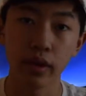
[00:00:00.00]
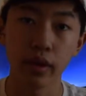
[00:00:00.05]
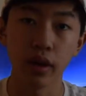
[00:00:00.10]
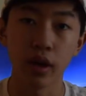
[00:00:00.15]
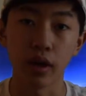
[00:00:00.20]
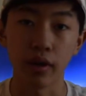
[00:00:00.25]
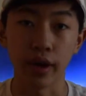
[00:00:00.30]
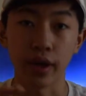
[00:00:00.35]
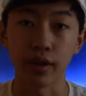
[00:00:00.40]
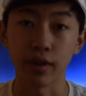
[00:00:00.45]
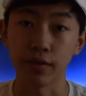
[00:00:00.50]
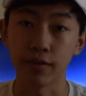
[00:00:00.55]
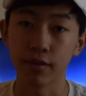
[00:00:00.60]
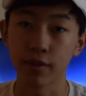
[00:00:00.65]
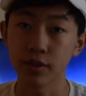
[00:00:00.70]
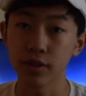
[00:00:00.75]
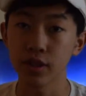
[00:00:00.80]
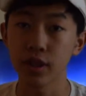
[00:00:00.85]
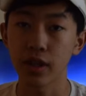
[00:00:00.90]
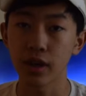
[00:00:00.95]
Okay, the
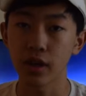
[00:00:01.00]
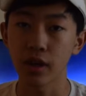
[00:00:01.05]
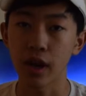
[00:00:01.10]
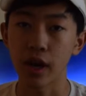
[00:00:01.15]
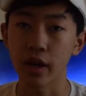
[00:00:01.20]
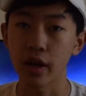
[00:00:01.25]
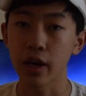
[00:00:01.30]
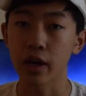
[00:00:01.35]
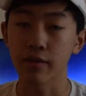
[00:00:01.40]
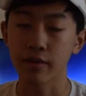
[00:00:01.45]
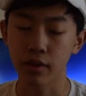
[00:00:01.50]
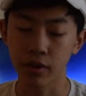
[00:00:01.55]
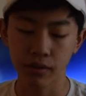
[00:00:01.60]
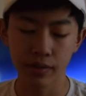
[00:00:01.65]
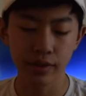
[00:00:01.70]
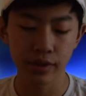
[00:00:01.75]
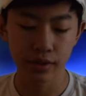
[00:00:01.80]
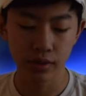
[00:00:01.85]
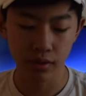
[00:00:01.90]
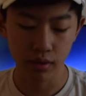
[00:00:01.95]
first sneaker I ever
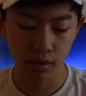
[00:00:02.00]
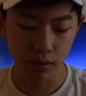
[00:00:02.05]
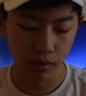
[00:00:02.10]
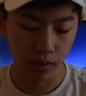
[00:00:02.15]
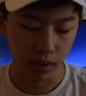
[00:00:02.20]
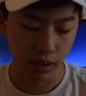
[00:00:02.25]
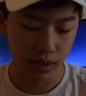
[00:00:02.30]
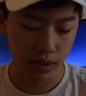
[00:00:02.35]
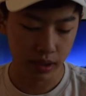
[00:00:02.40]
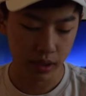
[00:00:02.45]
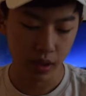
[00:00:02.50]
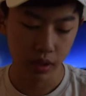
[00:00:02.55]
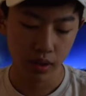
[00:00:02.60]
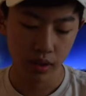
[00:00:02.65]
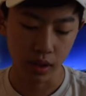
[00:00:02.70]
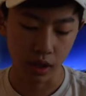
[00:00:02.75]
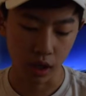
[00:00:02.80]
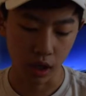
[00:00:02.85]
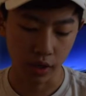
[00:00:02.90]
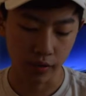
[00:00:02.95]
resold was
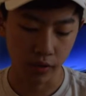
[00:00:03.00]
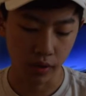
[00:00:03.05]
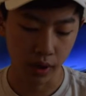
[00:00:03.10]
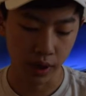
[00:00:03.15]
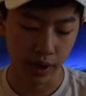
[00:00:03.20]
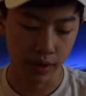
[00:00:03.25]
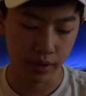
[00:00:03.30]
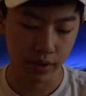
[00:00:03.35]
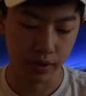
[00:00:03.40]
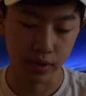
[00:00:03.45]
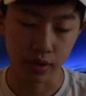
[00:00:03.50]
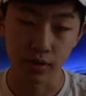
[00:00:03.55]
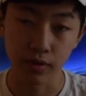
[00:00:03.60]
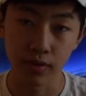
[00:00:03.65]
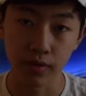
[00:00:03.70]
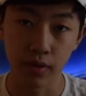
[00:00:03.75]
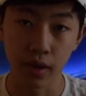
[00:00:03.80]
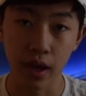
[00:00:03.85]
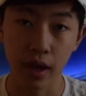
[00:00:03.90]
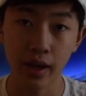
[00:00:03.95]
the Off-White Zoom
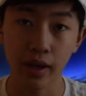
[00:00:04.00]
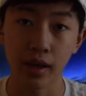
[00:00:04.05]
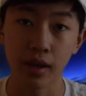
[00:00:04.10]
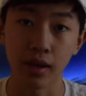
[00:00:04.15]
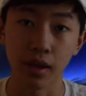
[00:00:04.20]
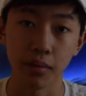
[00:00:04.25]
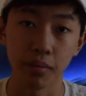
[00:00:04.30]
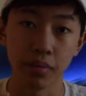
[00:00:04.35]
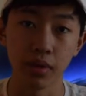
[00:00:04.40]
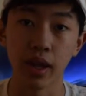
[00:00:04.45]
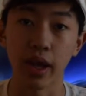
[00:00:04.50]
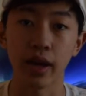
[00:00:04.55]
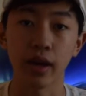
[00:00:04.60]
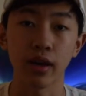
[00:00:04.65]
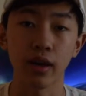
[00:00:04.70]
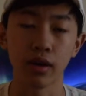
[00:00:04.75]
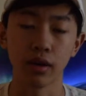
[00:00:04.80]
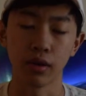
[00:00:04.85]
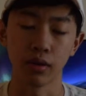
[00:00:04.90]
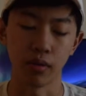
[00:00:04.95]
Fly in the black
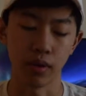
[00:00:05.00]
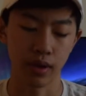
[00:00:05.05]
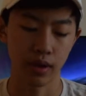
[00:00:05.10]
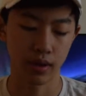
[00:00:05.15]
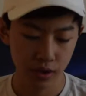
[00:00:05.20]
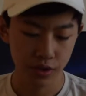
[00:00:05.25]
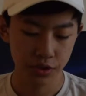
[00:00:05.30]
colorway.